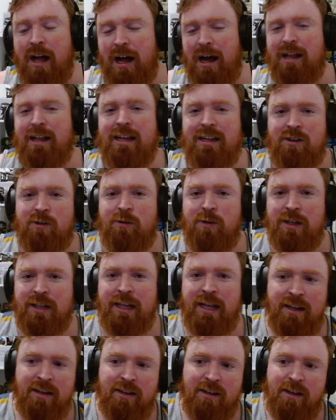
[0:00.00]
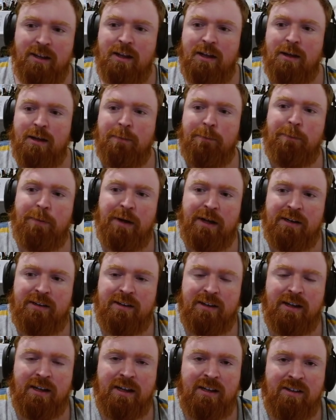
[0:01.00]
I like doing that, but
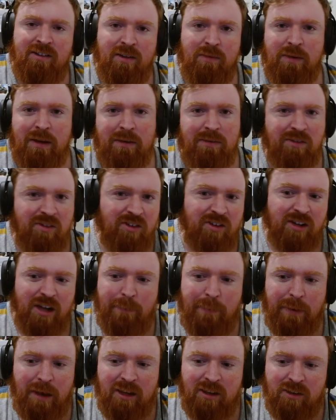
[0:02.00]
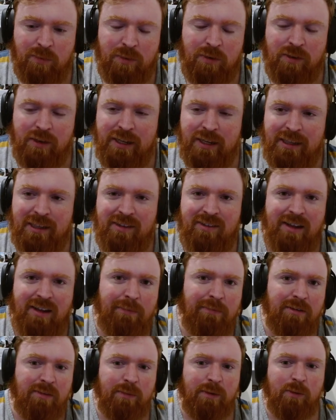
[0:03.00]
sometimes it's just not possible, and this
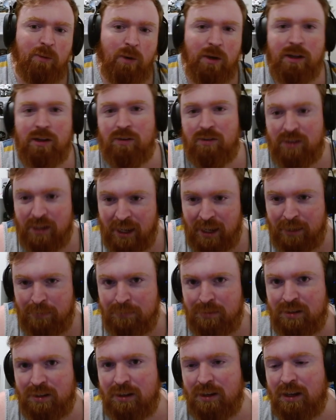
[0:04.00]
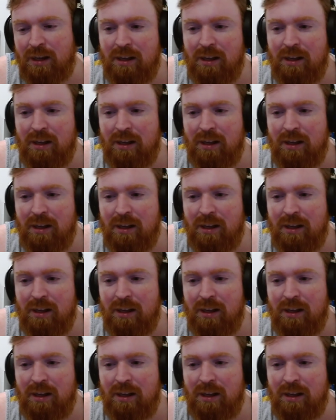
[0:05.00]
happens to be one of those times.